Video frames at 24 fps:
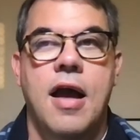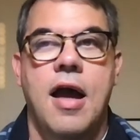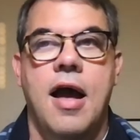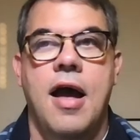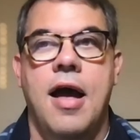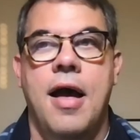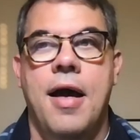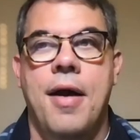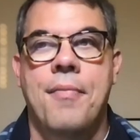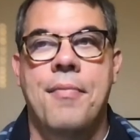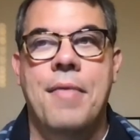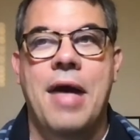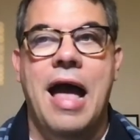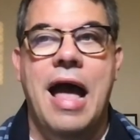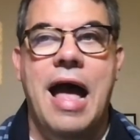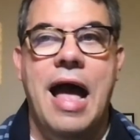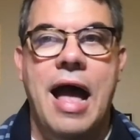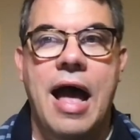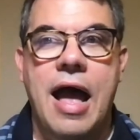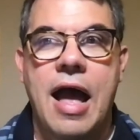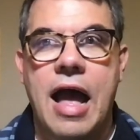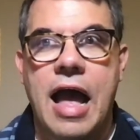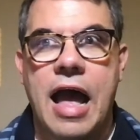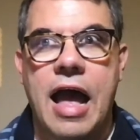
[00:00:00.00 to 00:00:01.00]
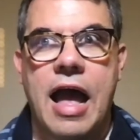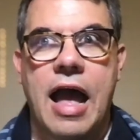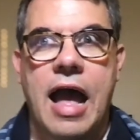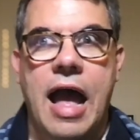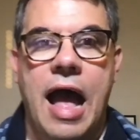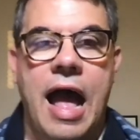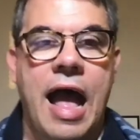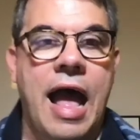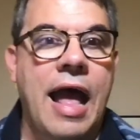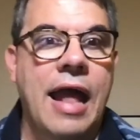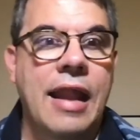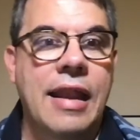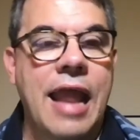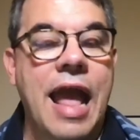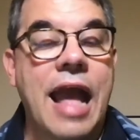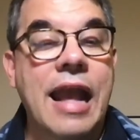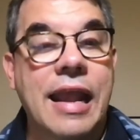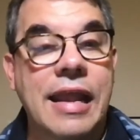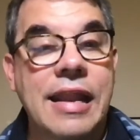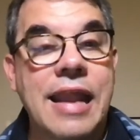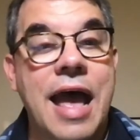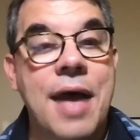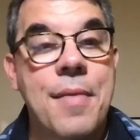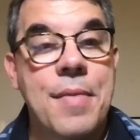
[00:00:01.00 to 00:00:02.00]
on
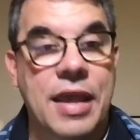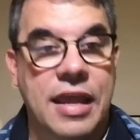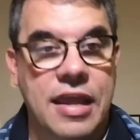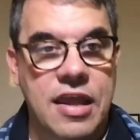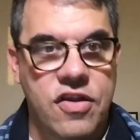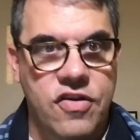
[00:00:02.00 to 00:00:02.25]
economic